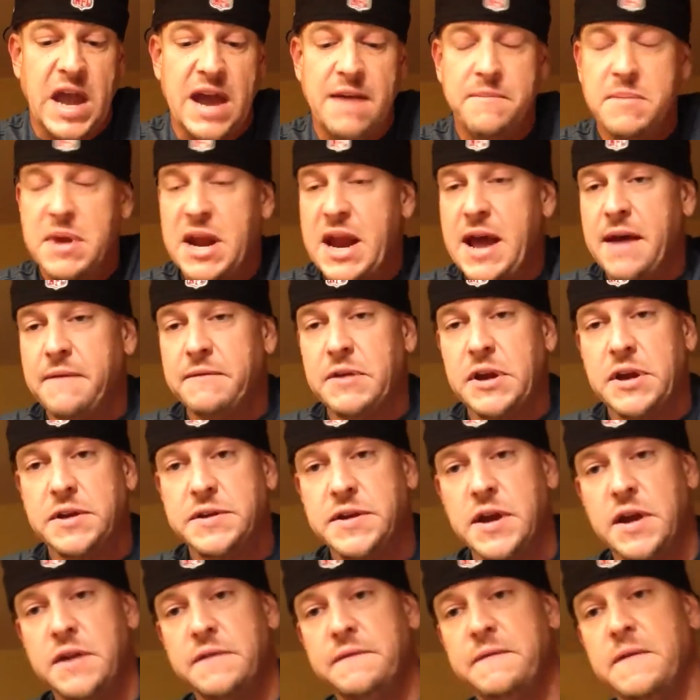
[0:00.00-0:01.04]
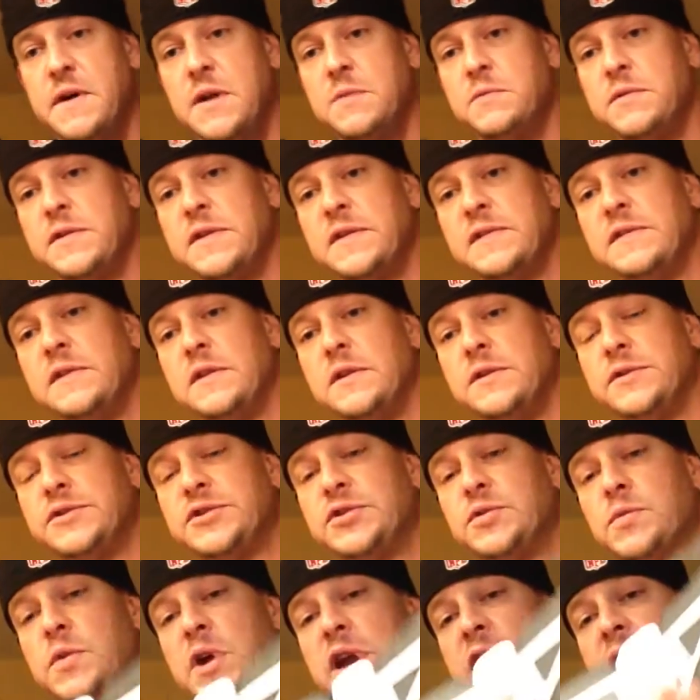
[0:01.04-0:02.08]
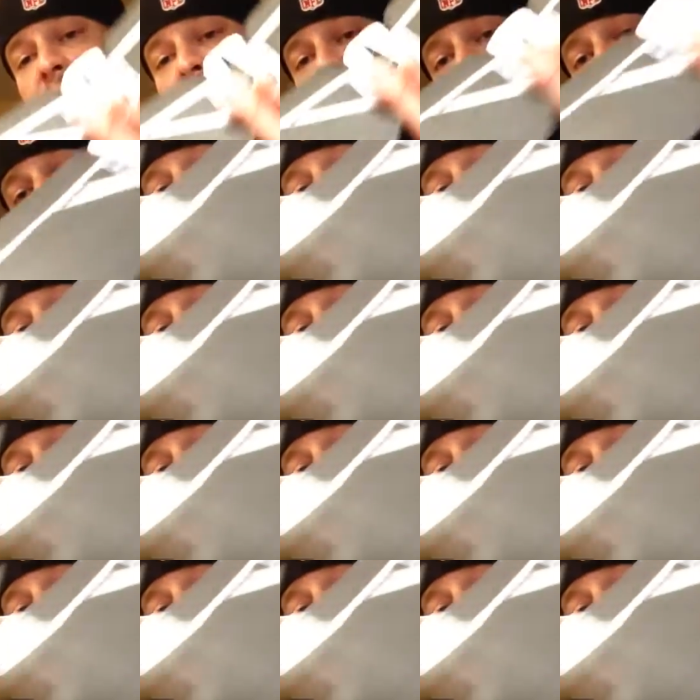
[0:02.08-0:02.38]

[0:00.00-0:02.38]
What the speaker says: been having a ton of fun with this little swing.